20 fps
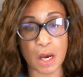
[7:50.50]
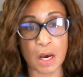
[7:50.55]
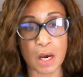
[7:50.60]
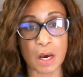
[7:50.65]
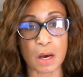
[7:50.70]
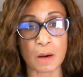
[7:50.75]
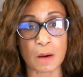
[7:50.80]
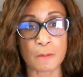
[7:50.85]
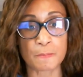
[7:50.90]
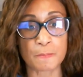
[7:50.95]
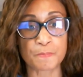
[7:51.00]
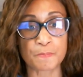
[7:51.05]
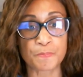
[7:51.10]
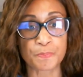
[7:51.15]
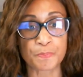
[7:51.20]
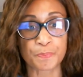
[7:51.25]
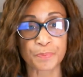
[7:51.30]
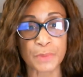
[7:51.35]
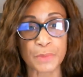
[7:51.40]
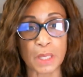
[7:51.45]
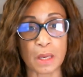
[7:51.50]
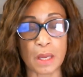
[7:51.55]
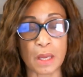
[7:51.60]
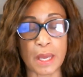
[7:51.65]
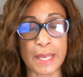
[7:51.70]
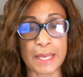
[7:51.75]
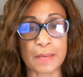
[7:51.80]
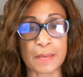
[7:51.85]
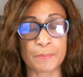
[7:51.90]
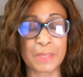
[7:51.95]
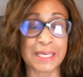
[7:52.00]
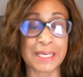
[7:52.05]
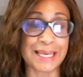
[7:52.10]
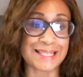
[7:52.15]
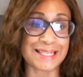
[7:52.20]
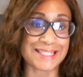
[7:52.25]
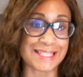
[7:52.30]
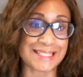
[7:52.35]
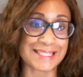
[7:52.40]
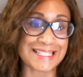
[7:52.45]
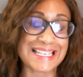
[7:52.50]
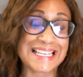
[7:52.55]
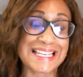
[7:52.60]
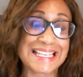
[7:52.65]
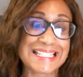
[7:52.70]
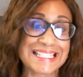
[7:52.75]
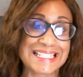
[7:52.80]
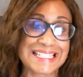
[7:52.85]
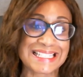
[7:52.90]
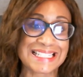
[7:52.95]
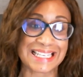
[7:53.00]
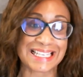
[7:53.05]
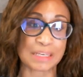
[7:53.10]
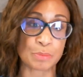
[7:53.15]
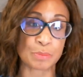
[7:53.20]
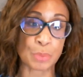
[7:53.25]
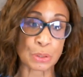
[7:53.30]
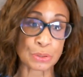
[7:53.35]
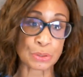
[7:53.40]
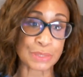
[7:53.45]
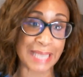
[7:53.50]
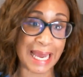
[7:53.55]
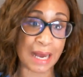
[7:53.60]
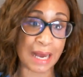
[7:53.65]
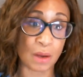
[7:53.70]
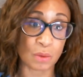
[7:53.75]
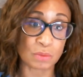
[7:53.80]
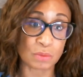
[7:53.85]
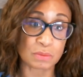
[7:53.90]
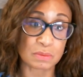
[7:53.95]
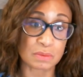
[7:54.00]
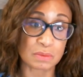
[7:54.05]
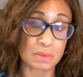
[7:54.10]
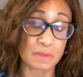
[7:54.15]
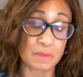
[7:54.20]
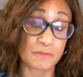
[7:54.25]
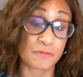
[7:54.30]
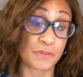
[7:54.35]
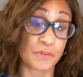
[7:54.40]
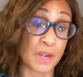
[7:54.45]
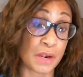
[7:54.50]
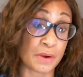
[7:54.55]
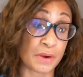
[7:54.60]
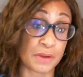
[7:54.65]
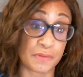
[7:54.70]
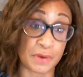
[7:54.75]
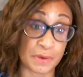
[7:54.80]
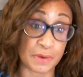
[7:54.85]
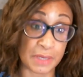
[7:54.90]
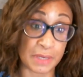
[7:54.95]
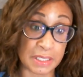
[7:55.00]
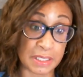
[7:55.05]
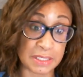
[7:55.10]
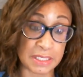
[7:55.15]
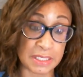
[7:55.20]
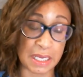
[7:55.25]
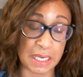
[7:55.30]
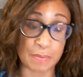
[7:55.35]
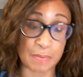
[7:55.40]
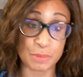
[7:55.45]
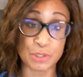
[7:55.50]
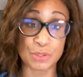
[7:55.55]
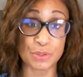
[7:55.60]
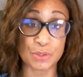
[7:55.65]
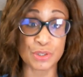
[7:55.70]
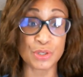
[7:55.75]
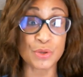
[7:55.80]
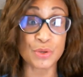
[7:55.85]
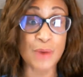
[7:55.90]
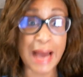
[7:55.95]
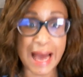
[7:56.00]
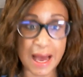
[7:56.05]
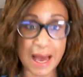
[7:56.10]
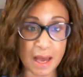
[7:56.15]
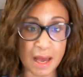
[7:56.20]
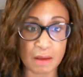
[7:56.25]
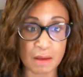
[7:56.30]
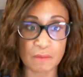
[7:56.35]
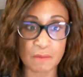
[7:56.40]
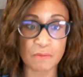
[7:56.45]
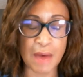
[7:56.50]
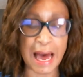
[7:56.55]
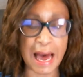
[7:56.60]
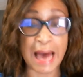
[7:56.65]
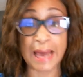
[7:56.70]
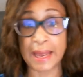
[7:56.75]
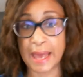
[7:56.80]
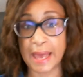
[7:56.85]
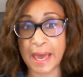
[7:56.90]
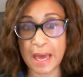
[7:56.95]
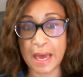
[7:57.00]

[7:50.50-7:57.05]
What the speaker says: Um, because it's easy to get burned out. Very, very easy. I'm sure you have, I